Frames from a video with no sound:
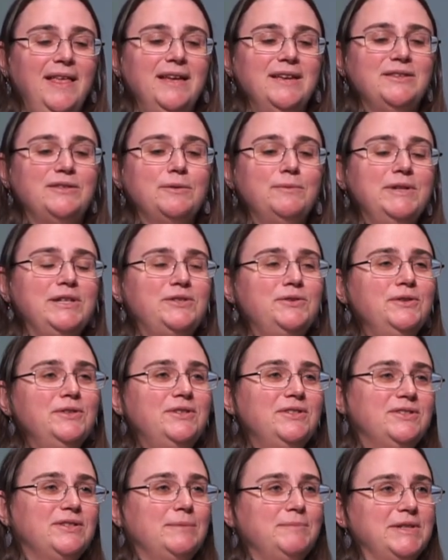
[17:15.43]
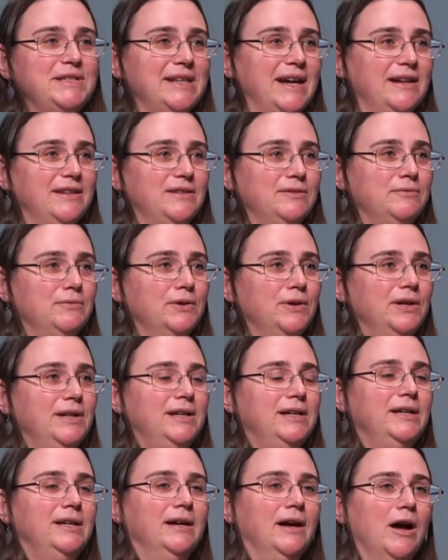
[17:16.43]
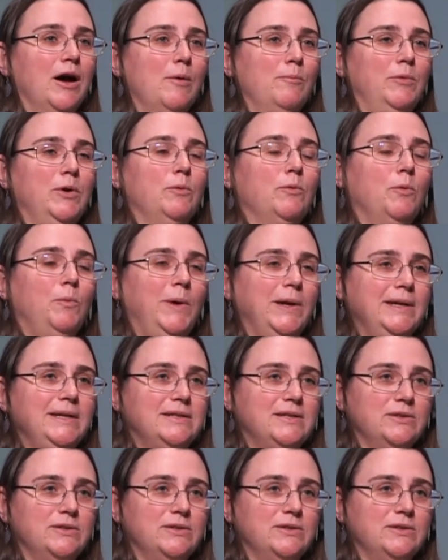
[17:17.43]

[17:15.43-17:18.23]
So it took to some detective work. We were willing